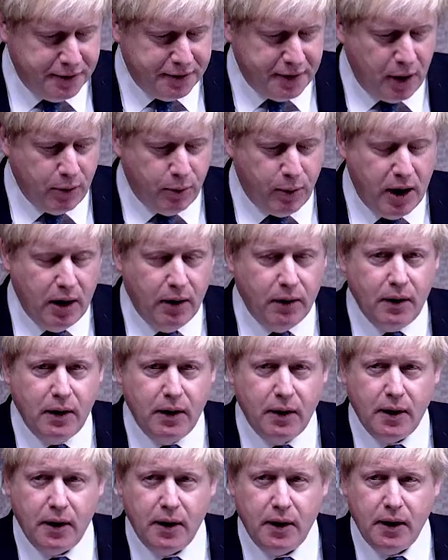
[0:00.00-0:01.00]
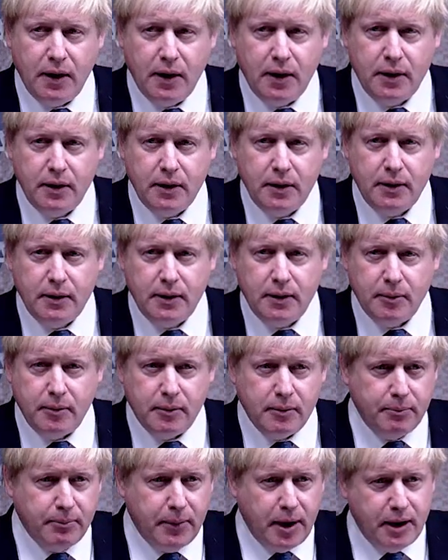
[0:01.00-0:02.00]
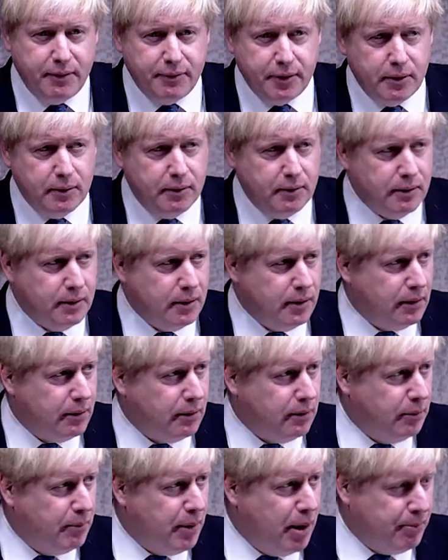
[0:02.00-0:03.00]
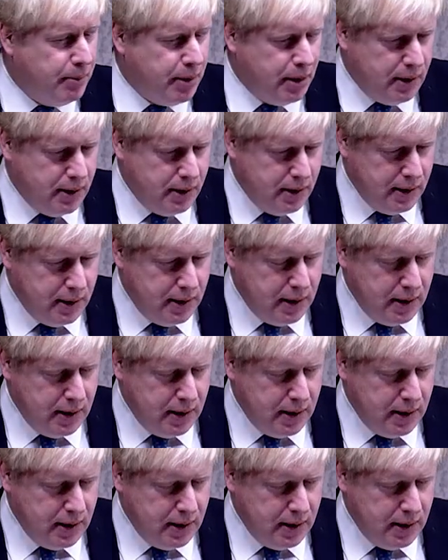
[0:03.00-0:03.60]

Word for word: so well. Many of you remember.